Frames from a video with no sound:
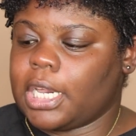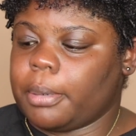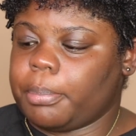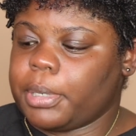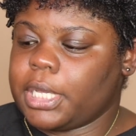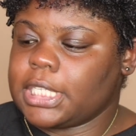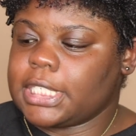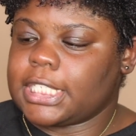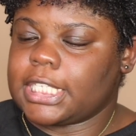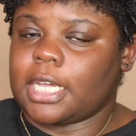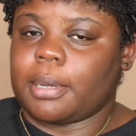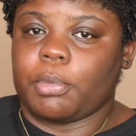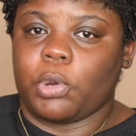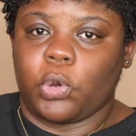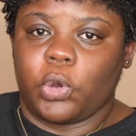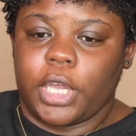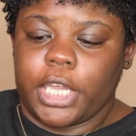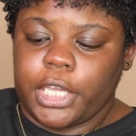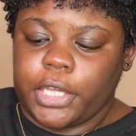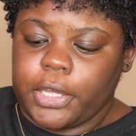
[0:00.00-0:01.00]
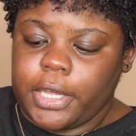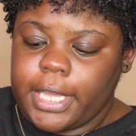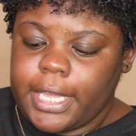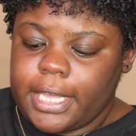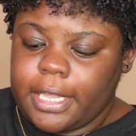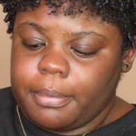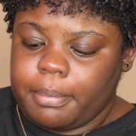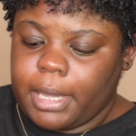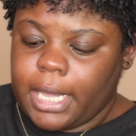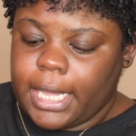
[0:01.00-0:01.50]
gonna put some oil
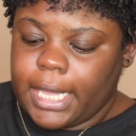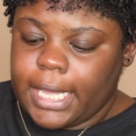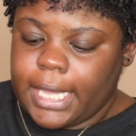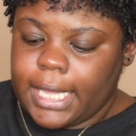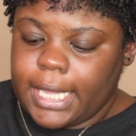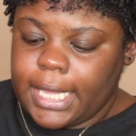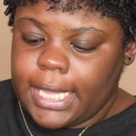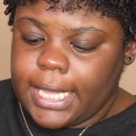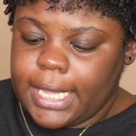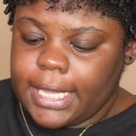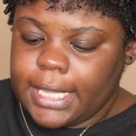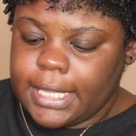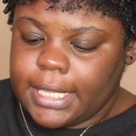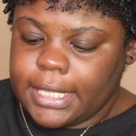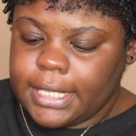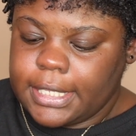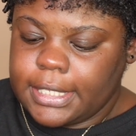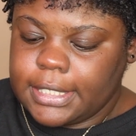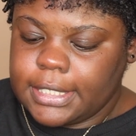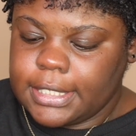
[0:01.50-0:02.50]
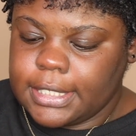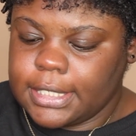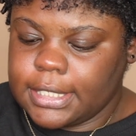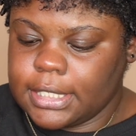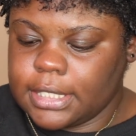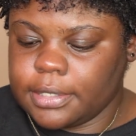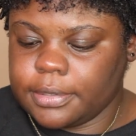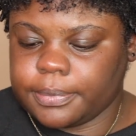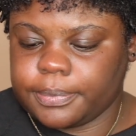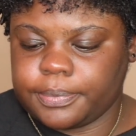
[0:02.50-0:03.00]
in my hands.
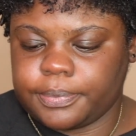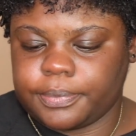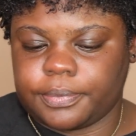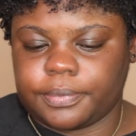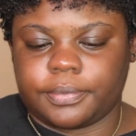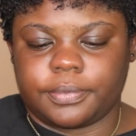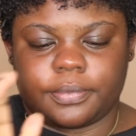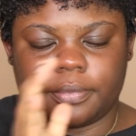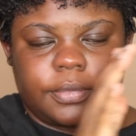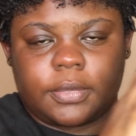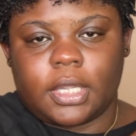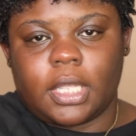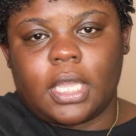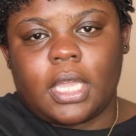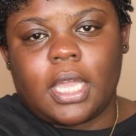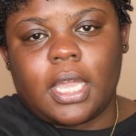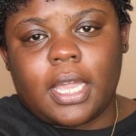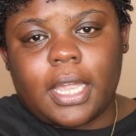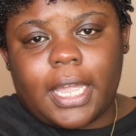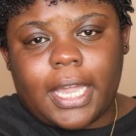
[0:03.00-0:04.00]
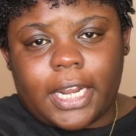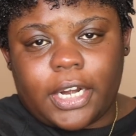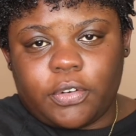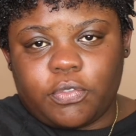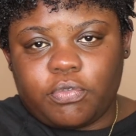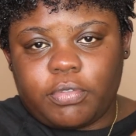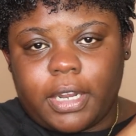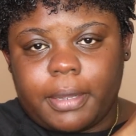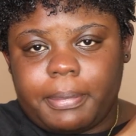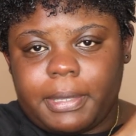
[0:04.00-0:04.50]
Kind
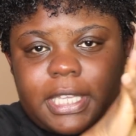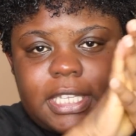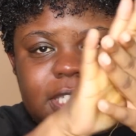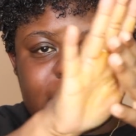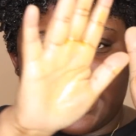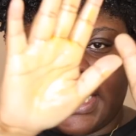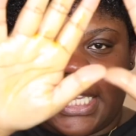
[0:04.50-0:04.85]
of rub it